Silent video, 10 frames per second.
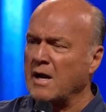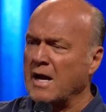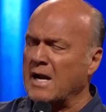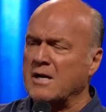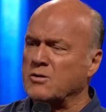
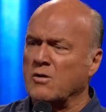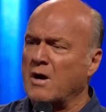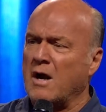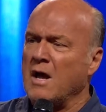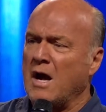and I told
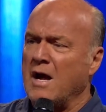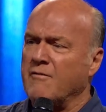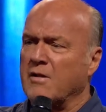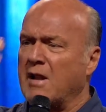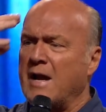her, "I have
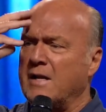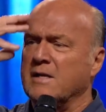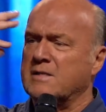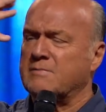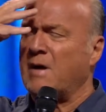a
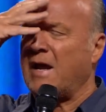lightness, my